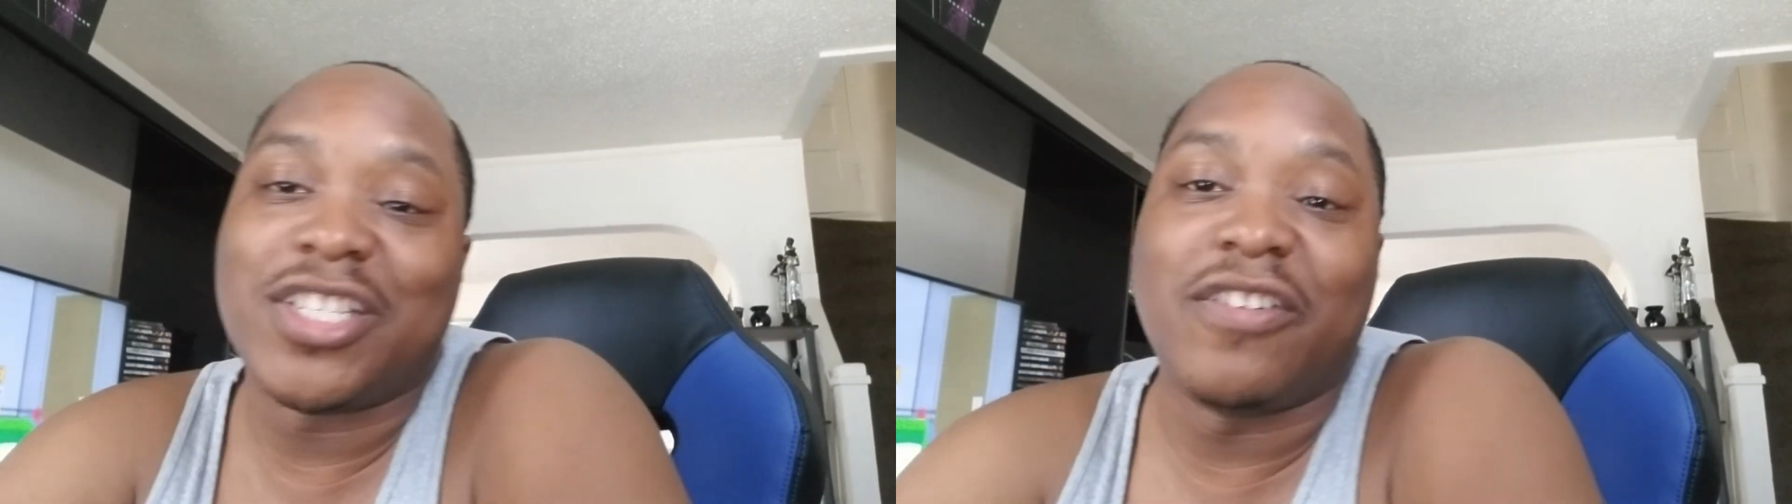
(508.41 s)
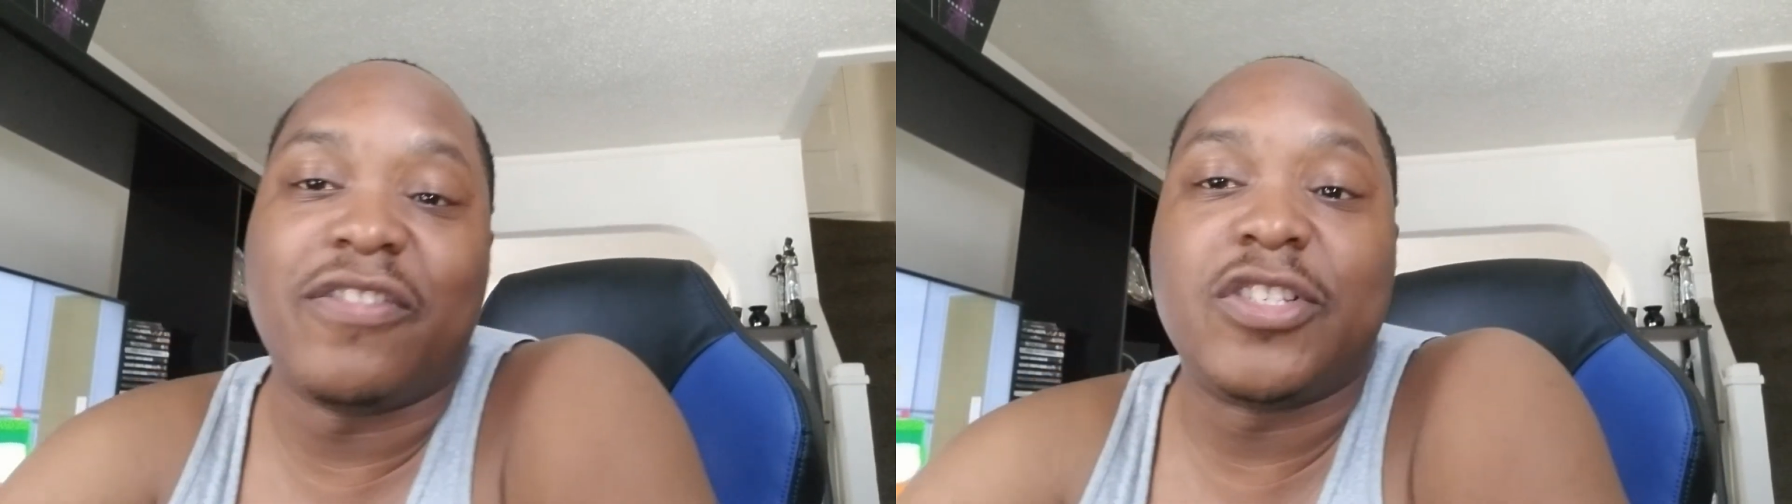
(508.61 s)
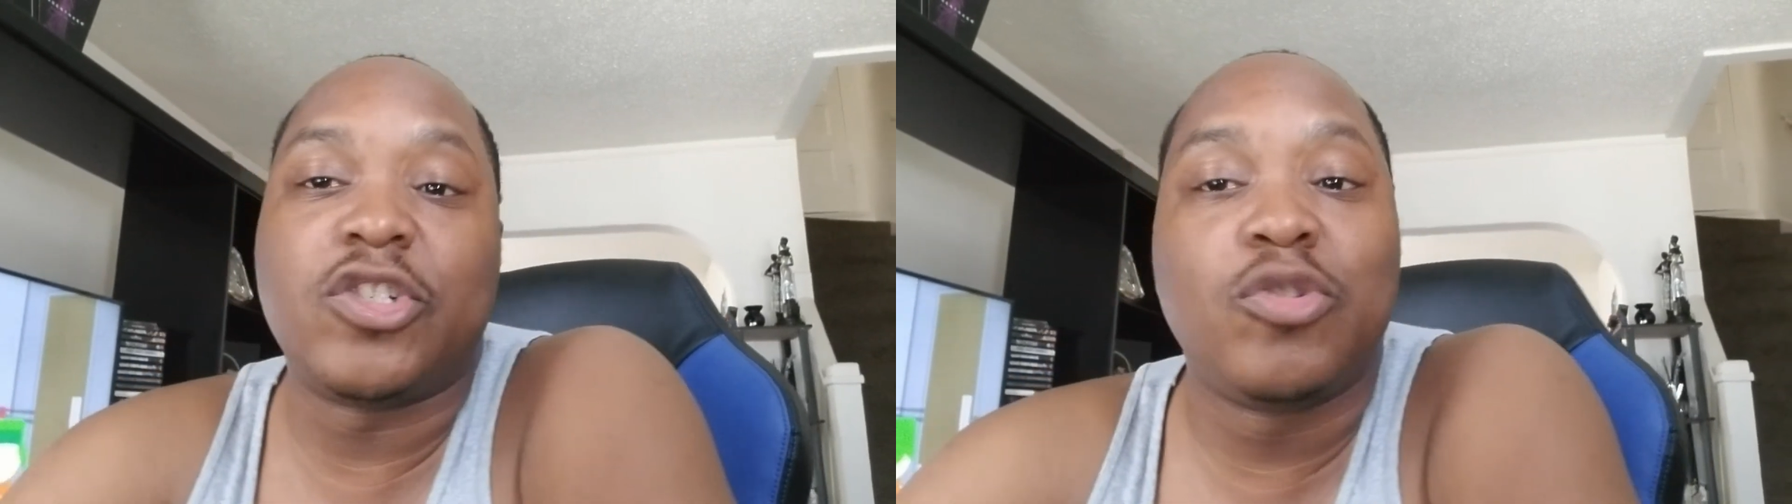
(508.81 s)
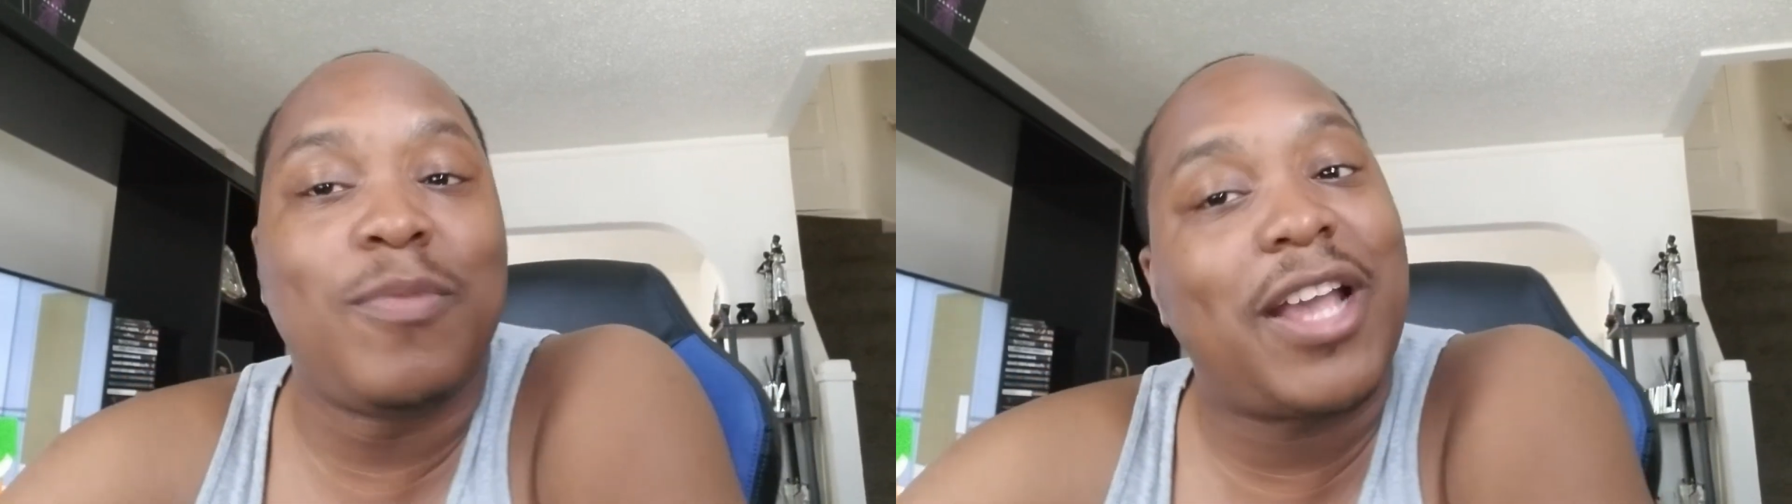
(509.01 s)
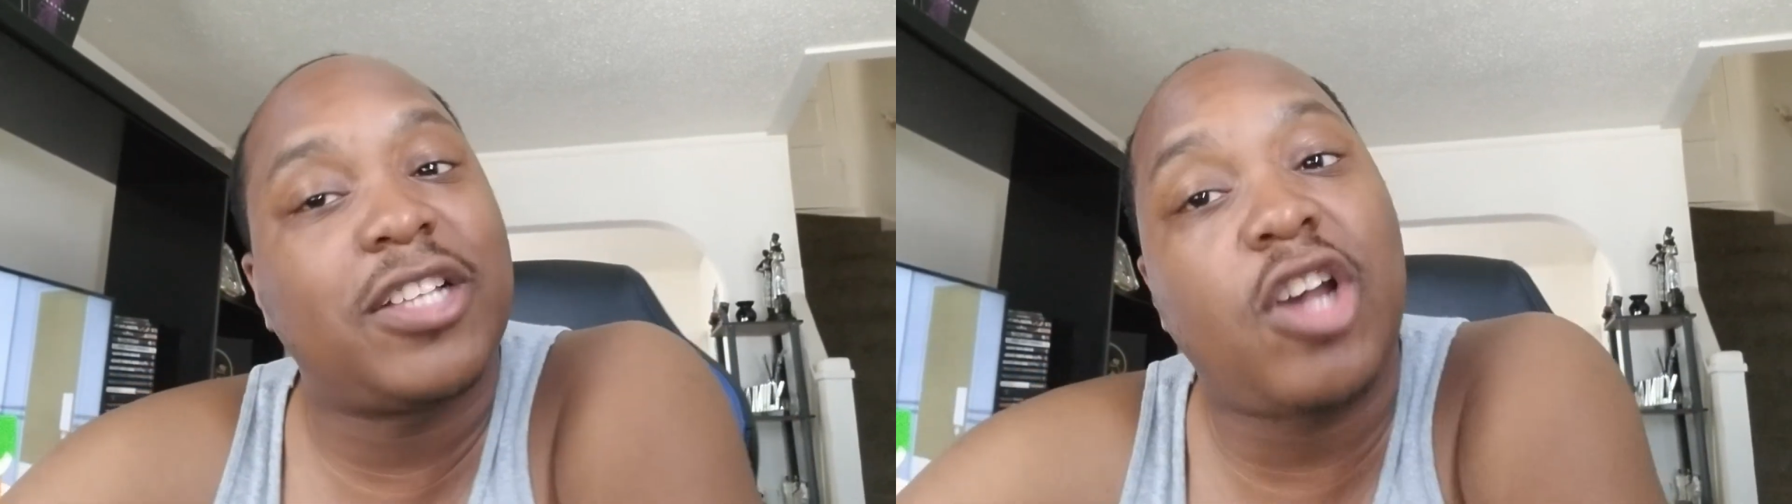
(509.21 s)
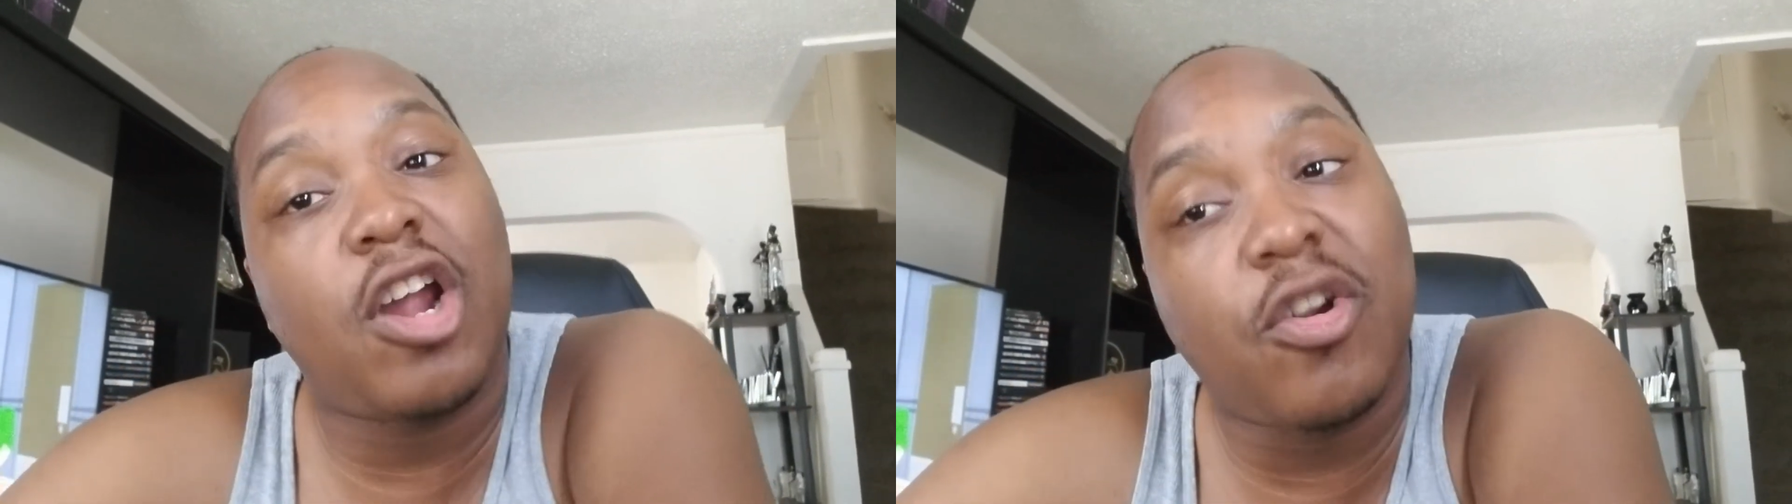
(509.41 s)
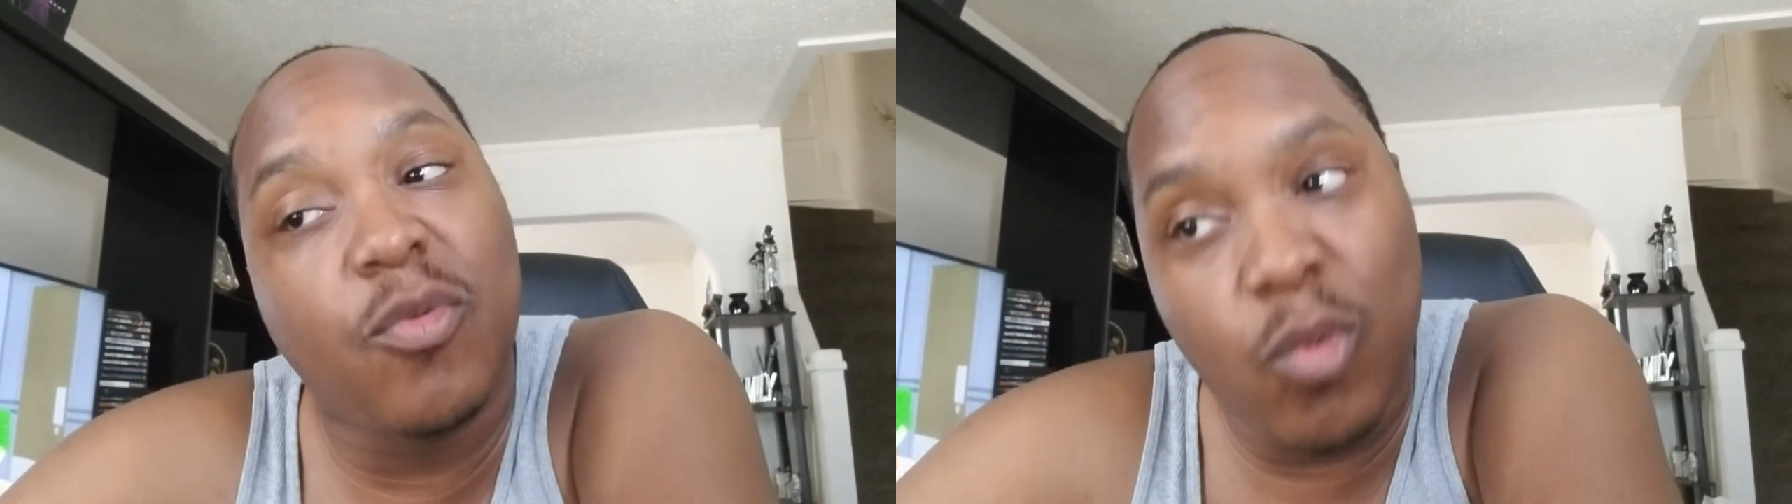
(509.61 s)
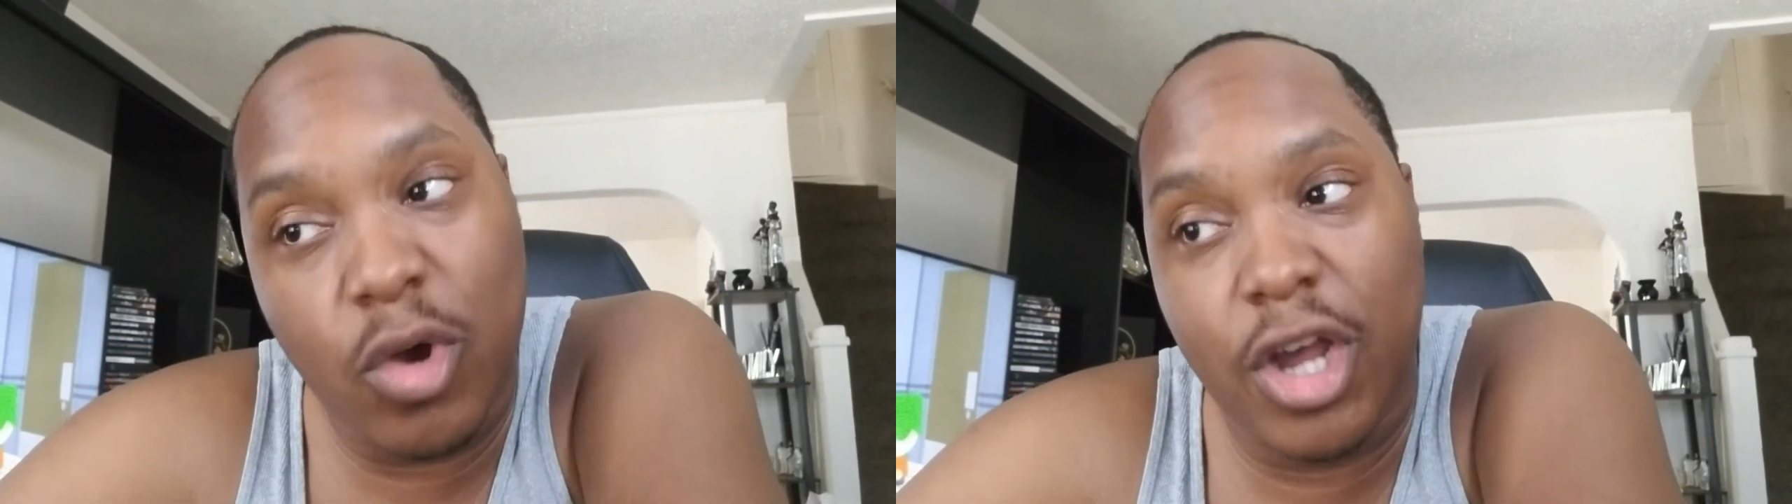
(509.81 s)
If Drew McIntyre
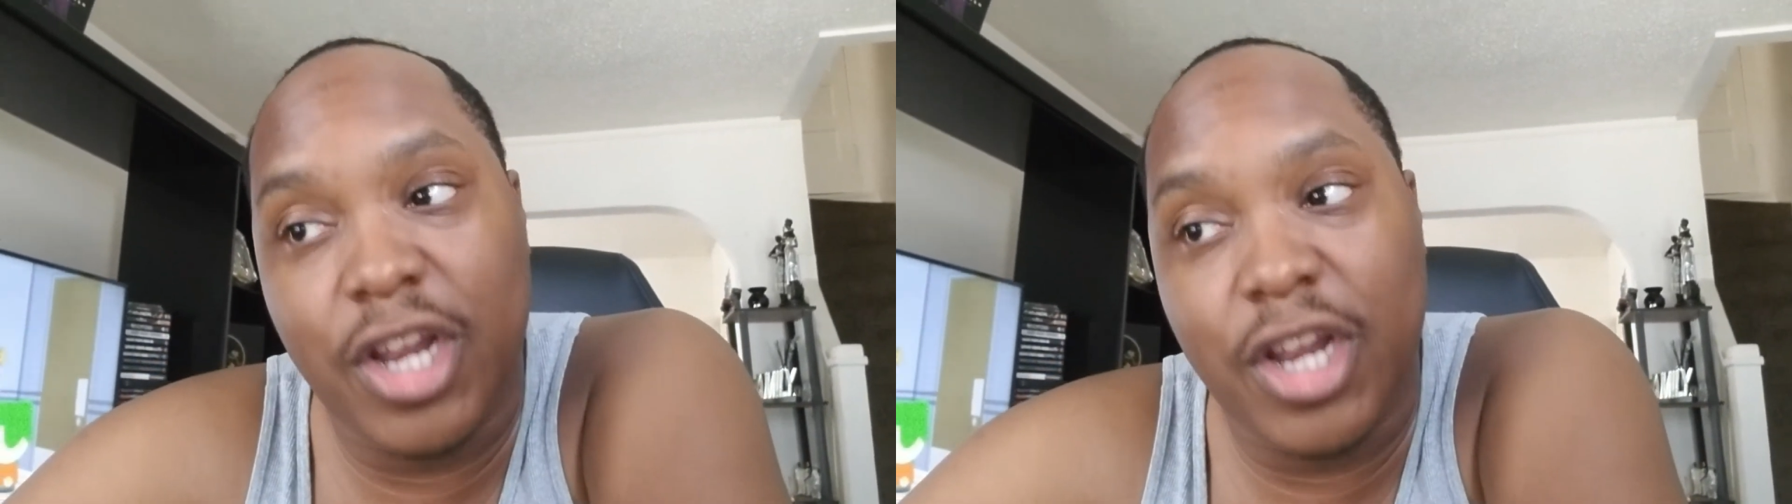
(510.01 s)
won,